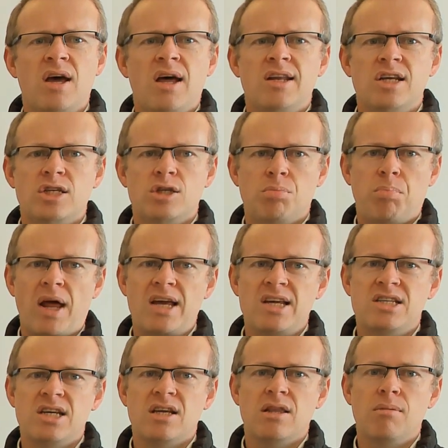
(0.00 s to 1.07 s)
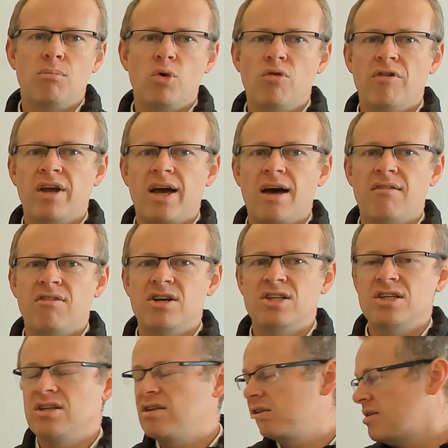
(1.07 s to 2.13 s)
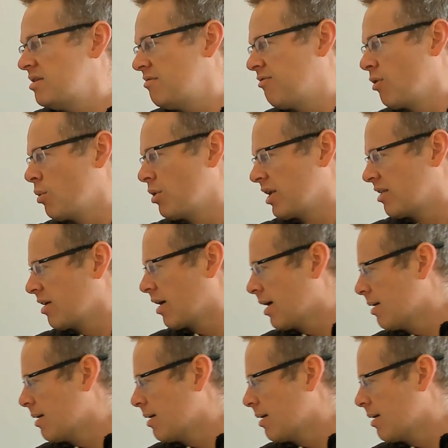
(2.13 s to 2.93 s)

displacing the moving average forward in time.